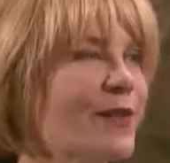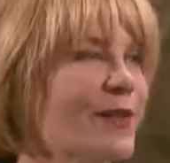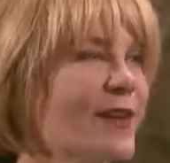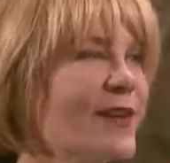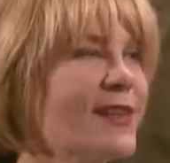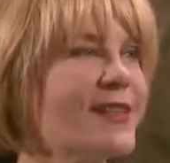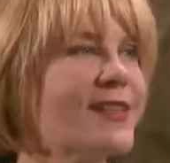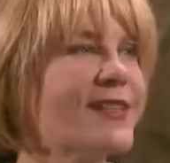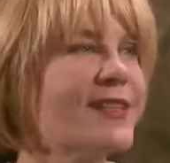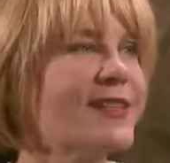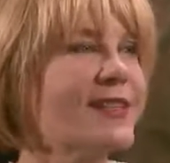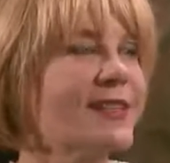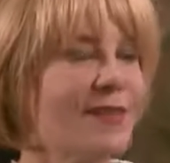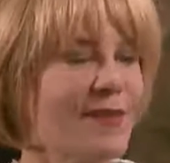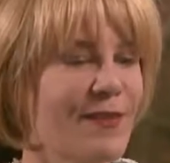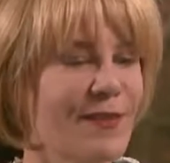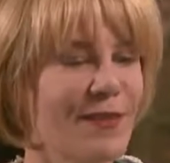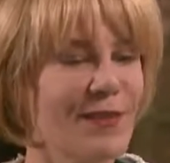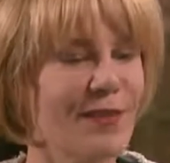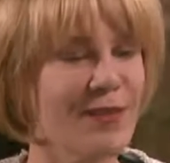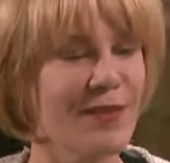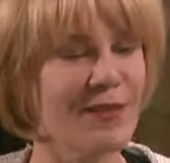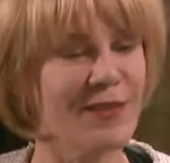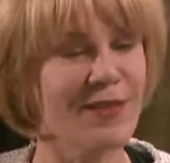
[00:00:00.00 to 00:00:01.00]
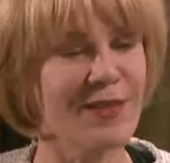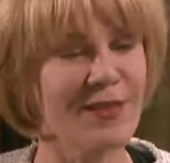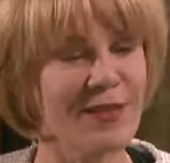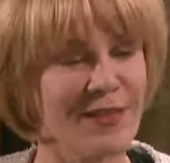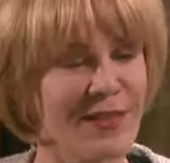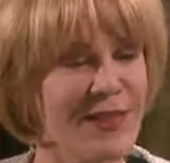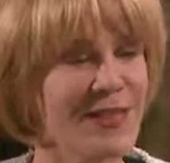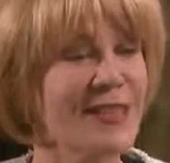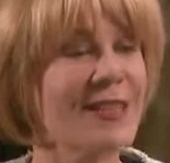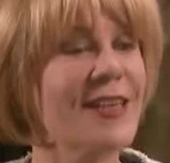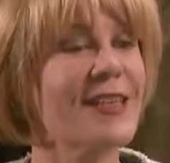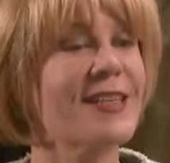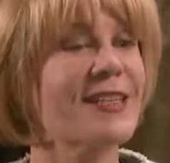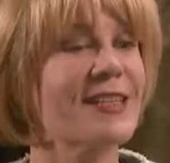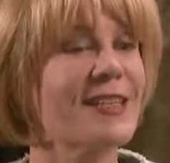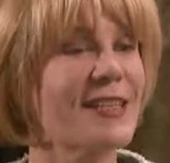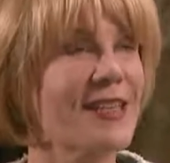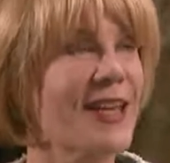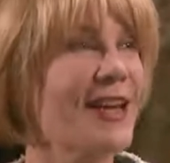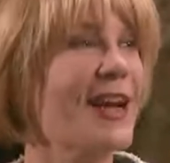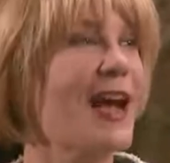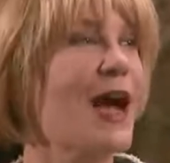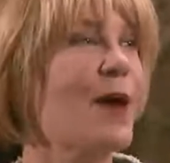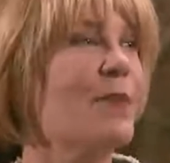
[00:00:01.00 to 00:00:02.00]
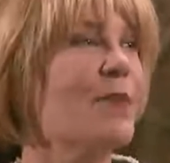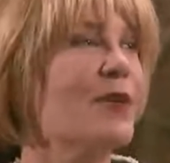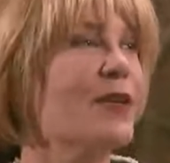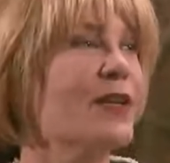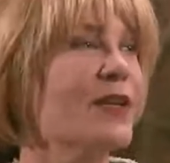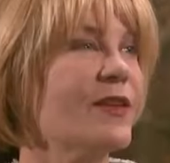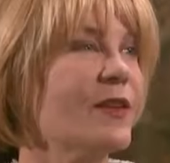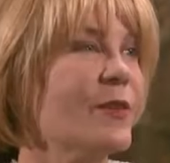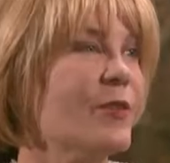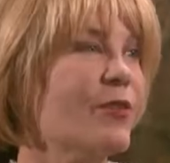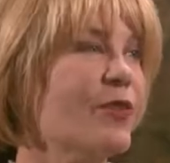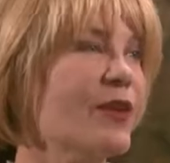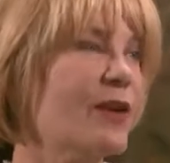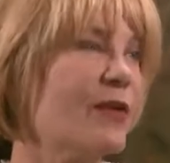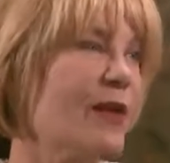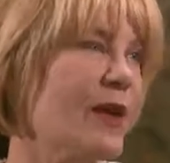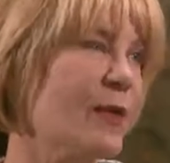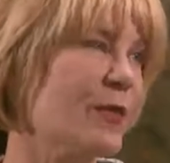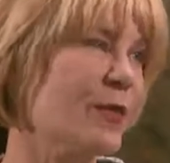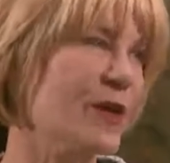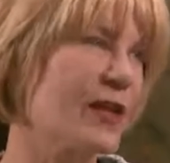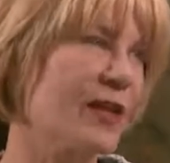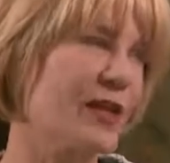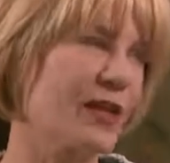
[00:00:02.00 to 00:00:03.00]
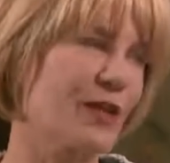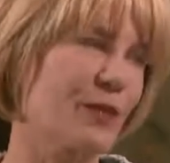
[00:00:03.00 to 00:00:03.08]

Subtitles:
the successes that happened in the pre-Cambrian